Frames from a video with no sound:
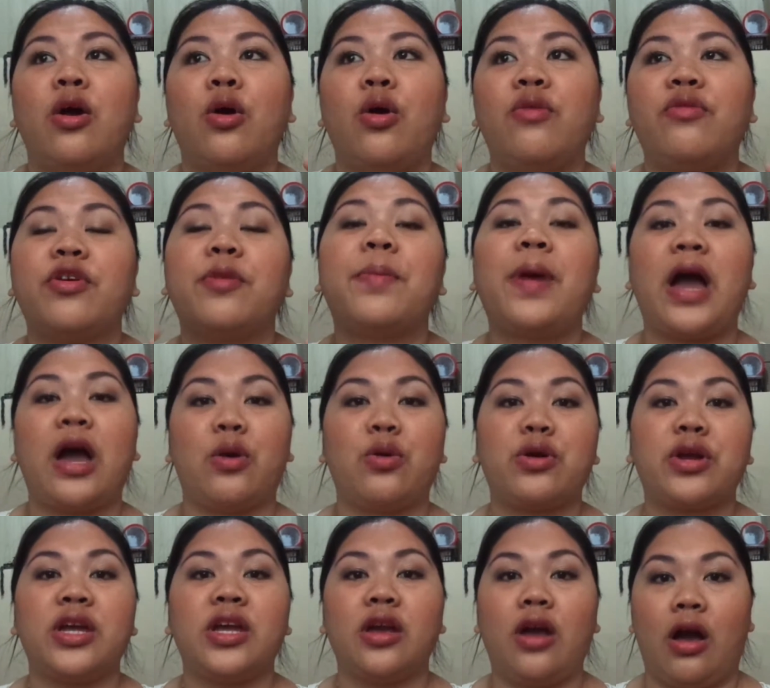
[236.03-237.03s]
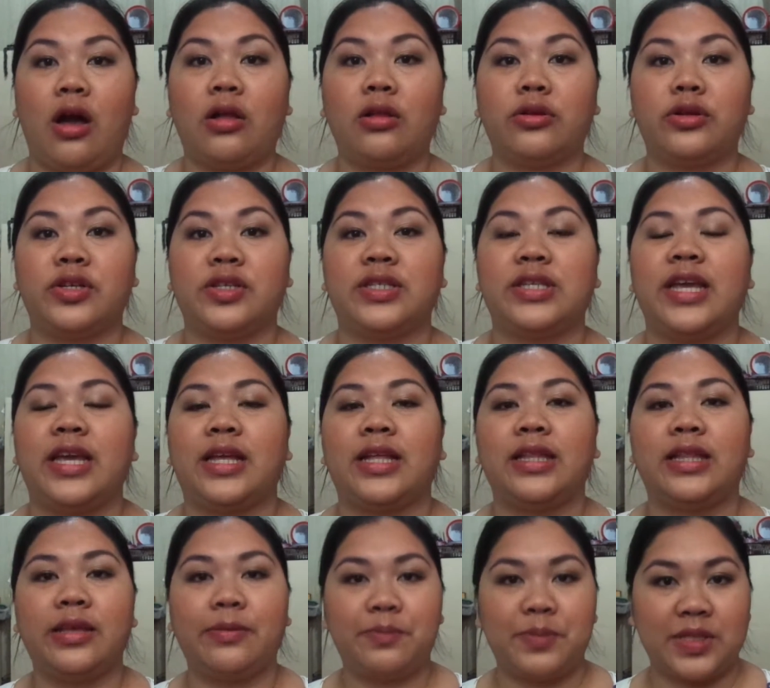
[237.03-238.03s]
overpowering colors like
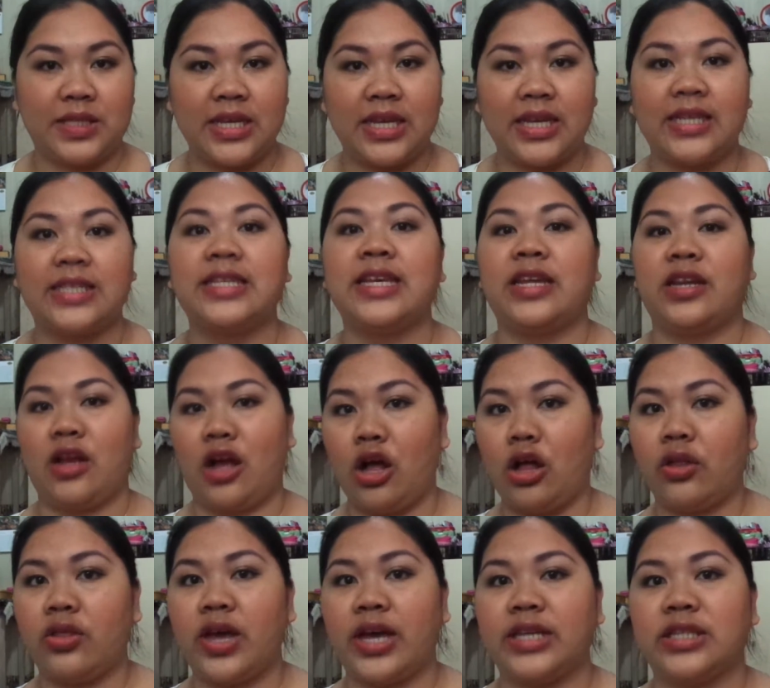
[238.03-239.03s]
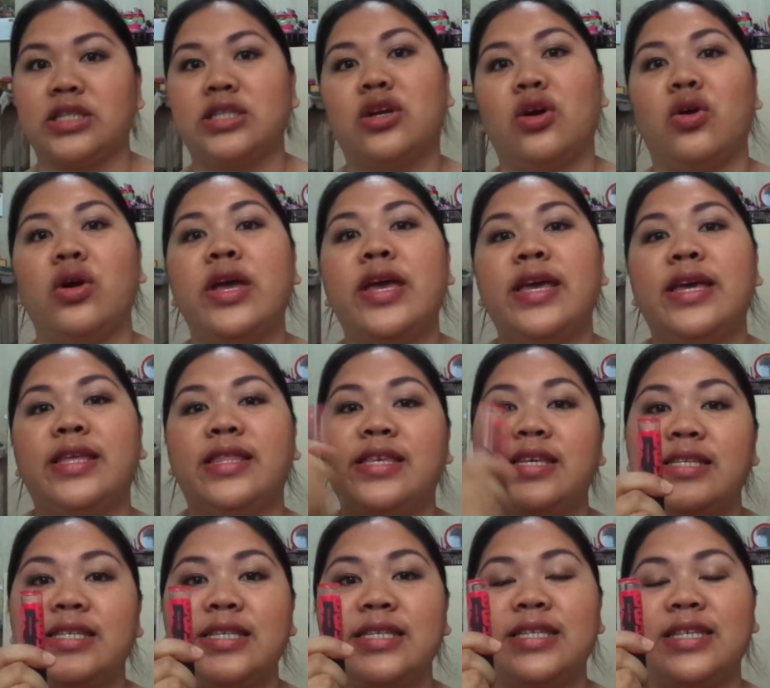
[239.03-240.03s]
lipsticks and all that, so
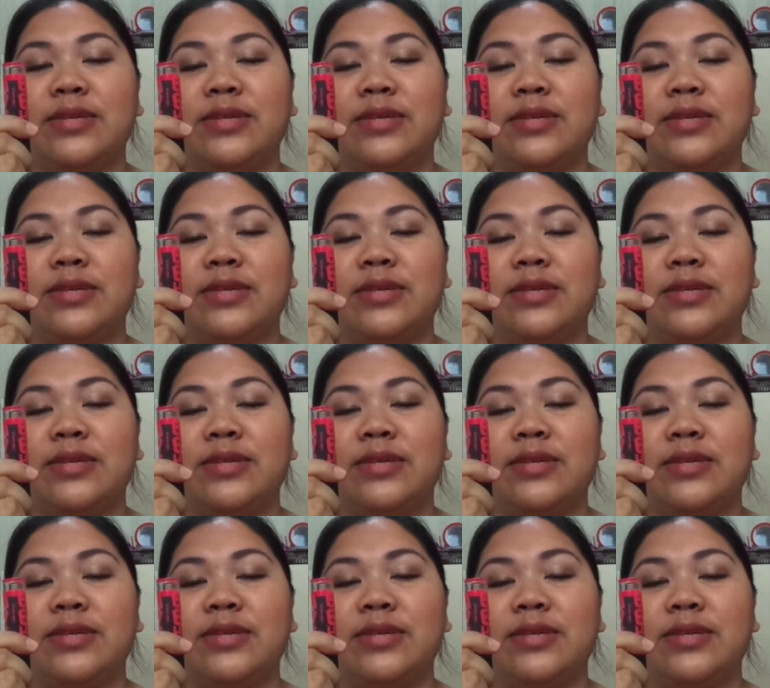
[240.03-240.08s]
this is